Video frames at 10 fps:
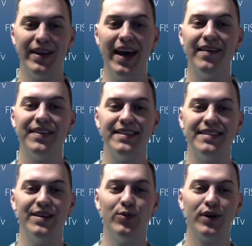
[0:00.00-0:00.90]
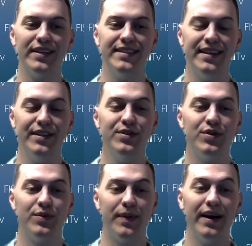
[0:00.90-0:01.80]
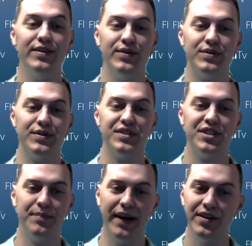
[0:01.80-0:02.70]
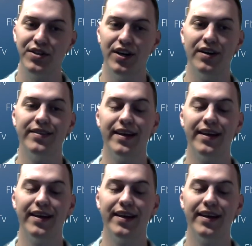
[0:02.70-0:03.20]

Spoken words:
the FSC will continue to remind users to make sure